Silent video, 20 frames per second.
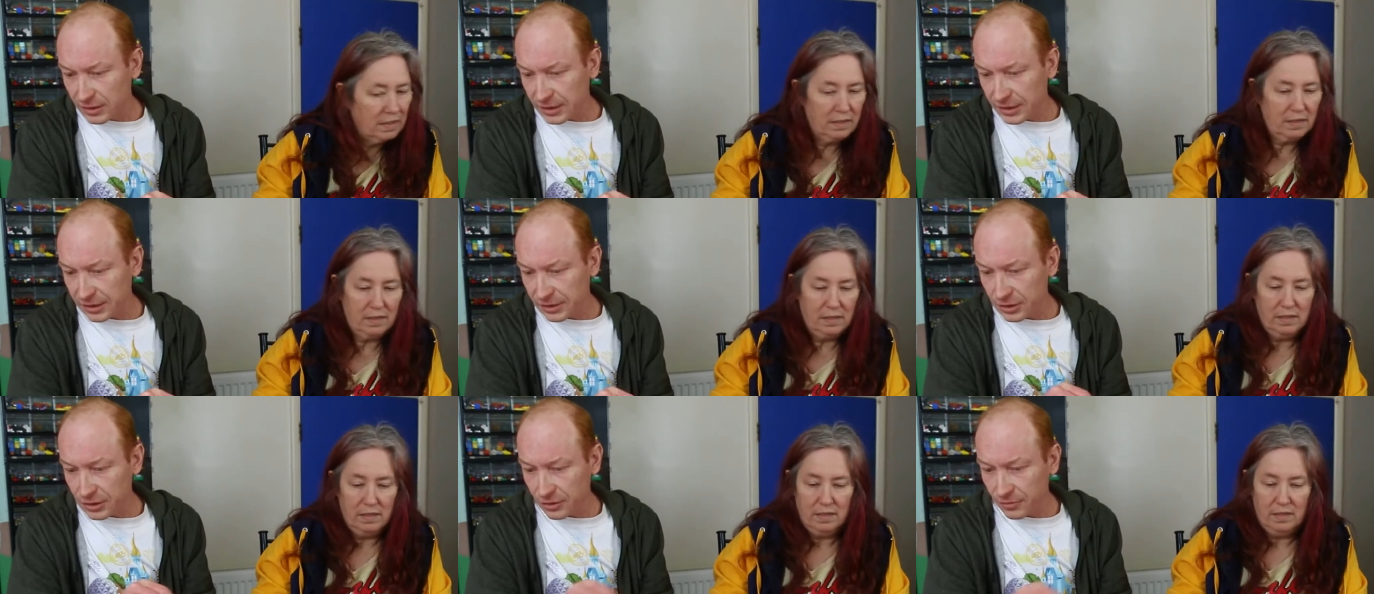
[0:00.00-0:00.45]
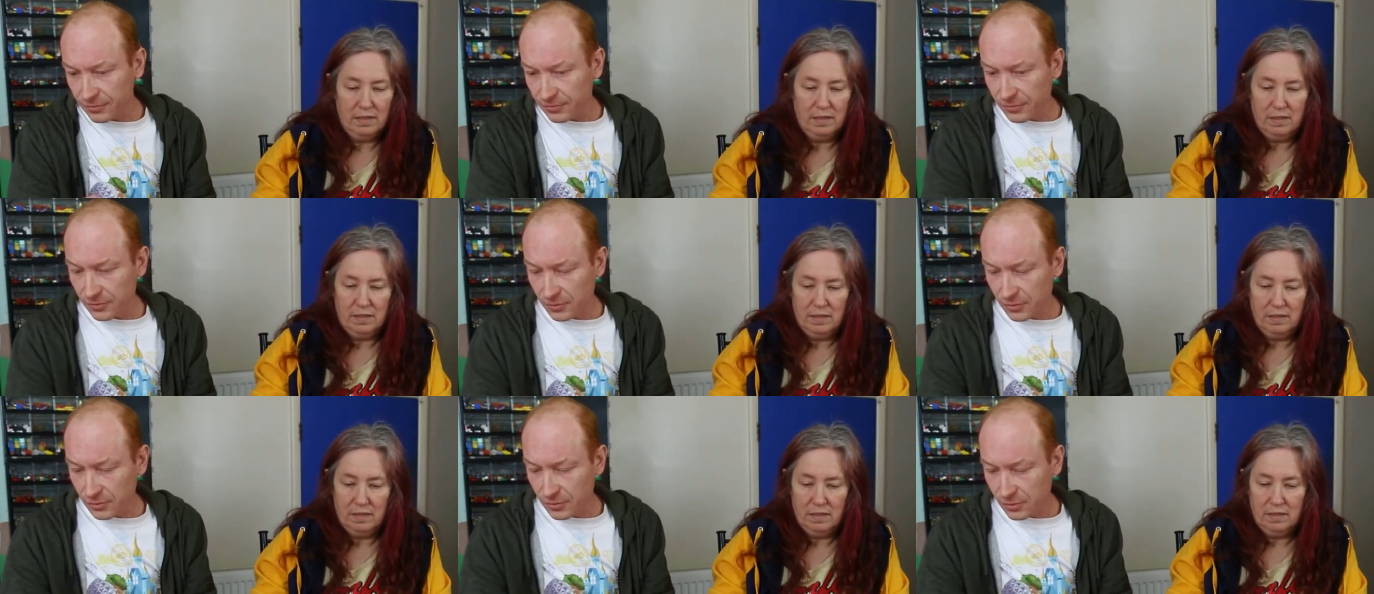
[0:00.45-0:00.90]
Speaker 1: And you've
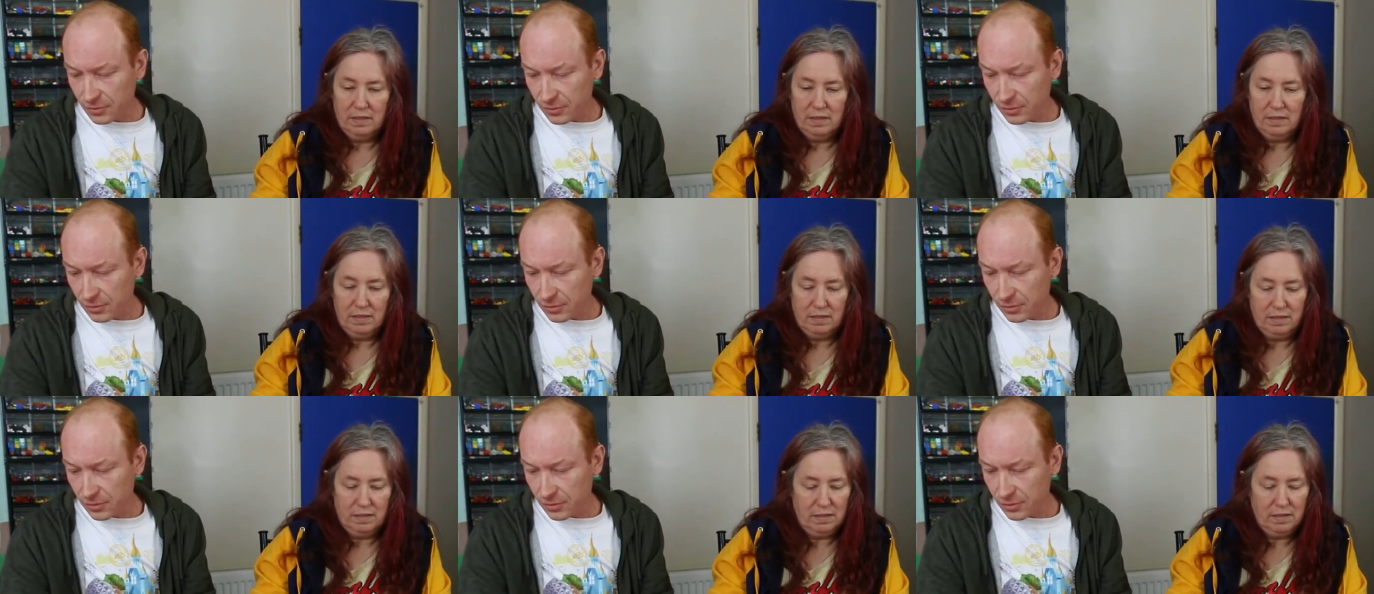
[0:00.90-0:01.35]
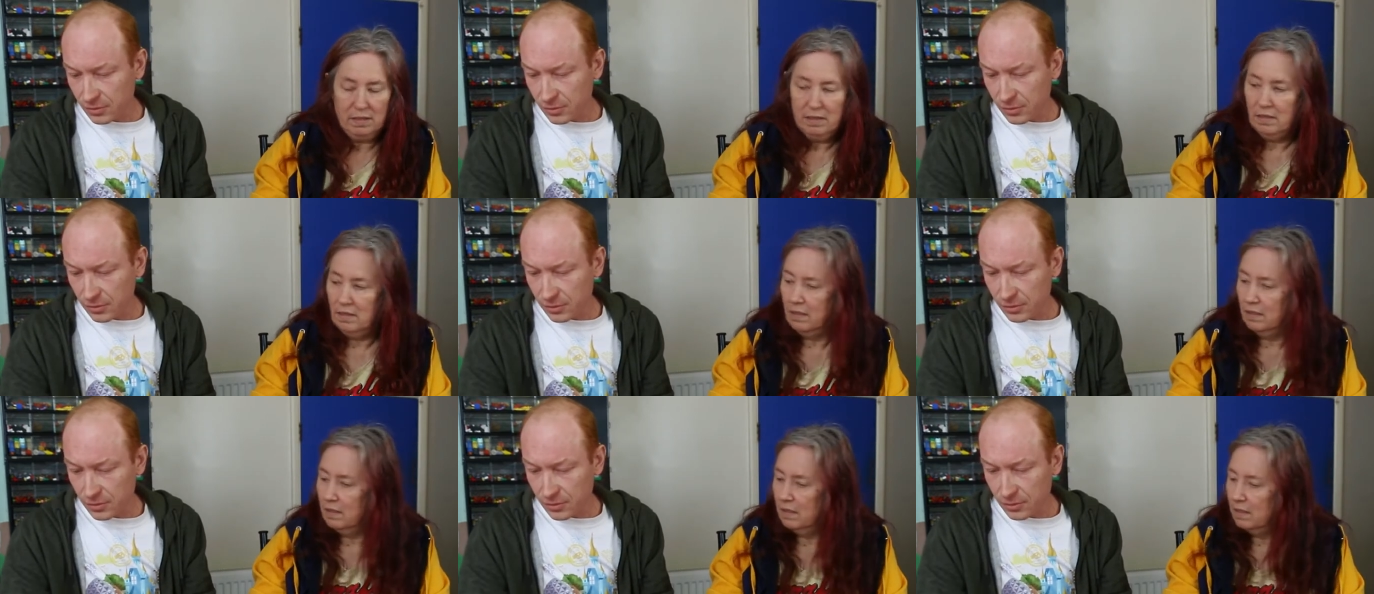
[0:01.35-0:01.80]

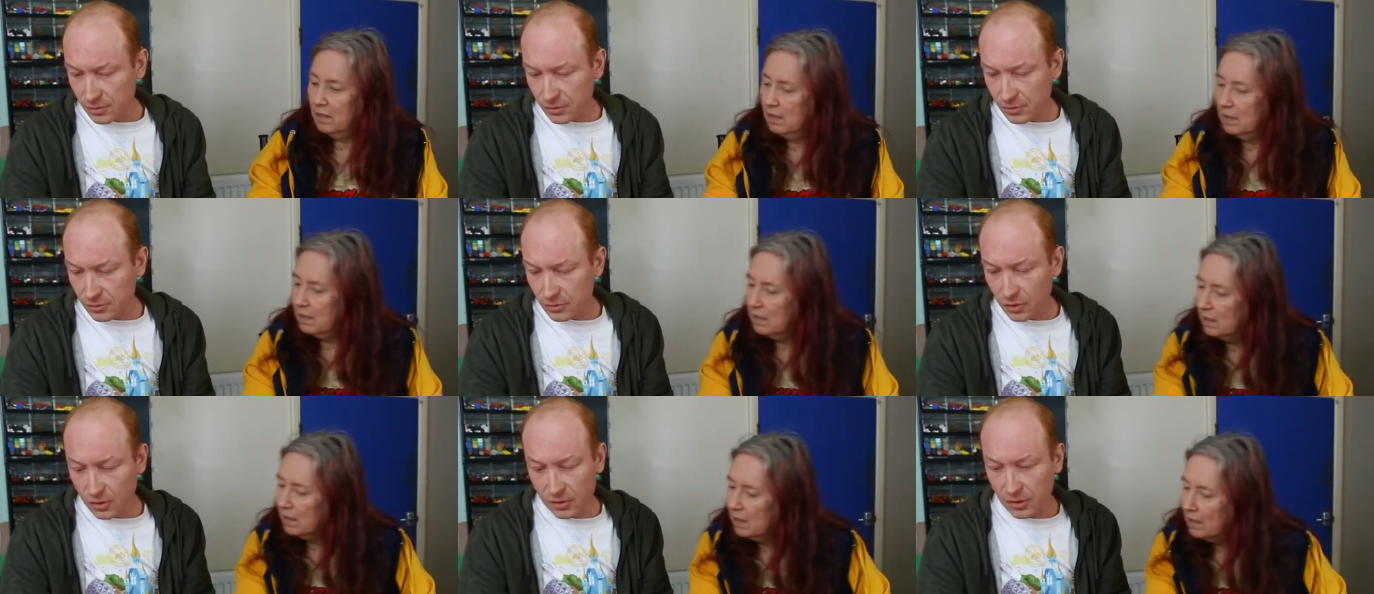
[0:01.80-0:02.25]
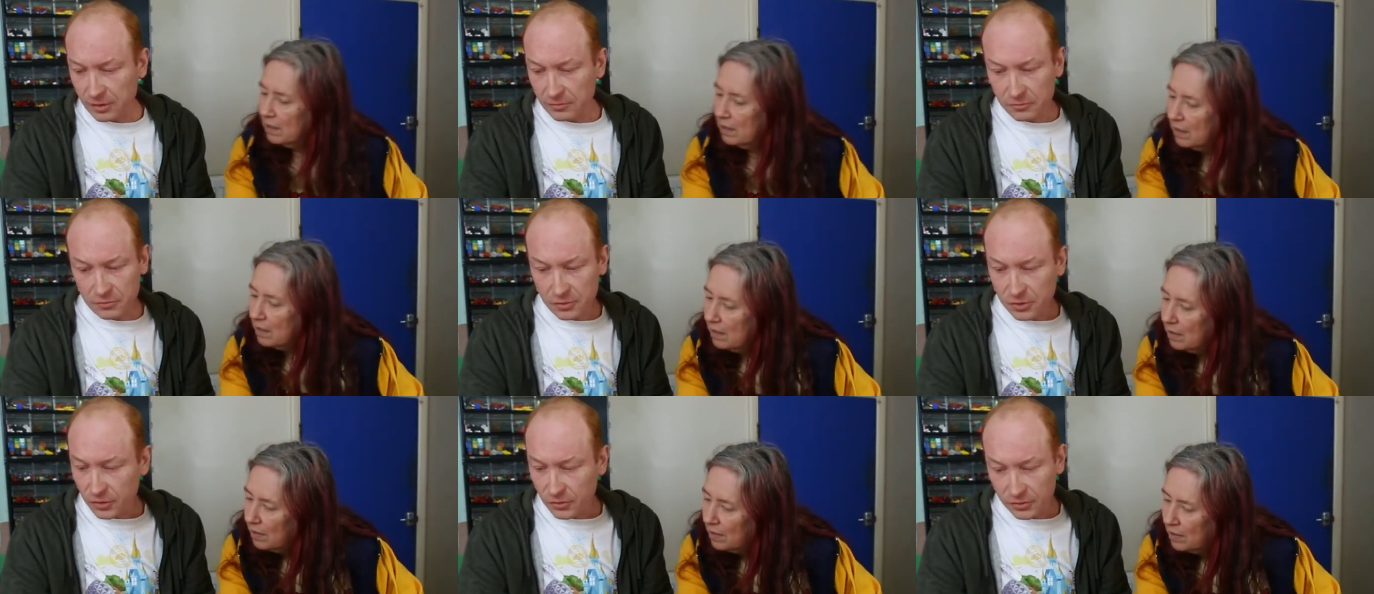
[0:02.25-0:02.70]
not
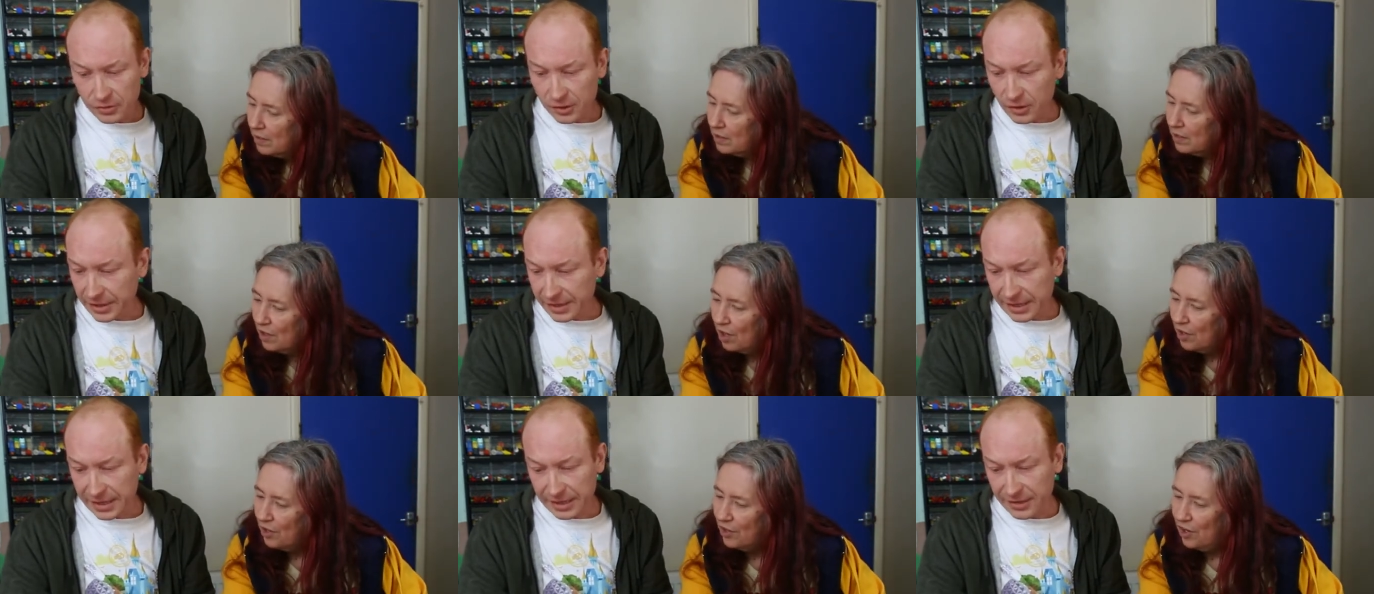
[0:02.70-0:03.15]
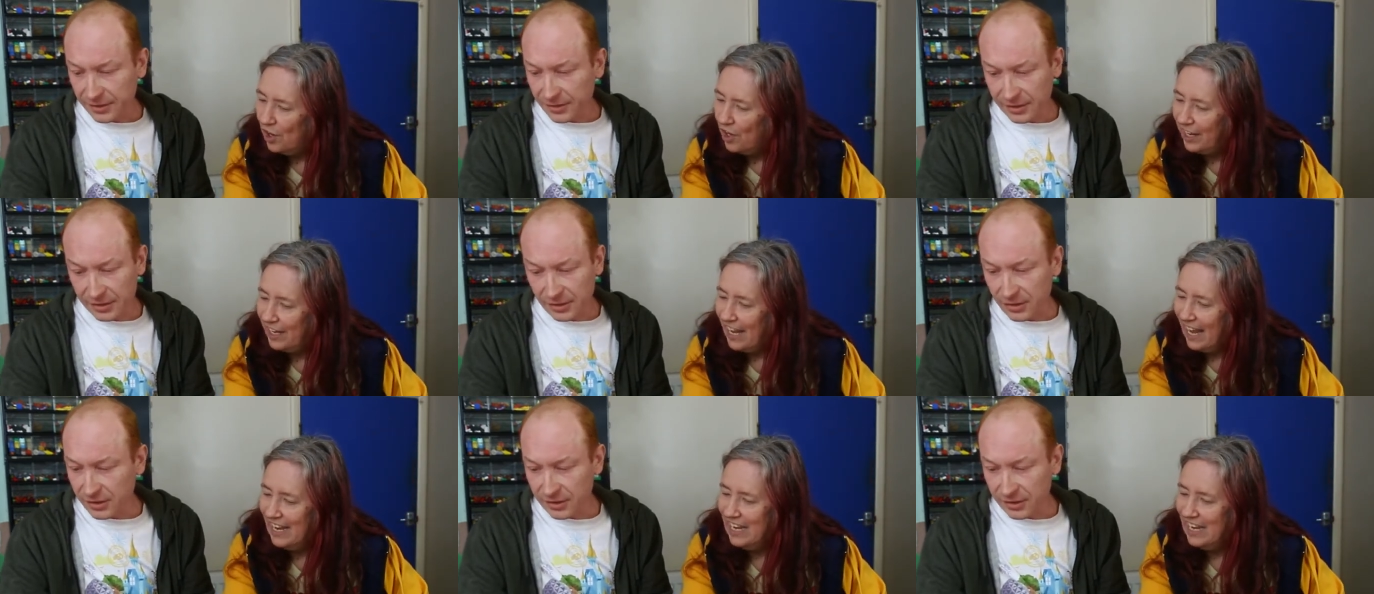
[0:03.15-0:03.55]
gone like, gone like, like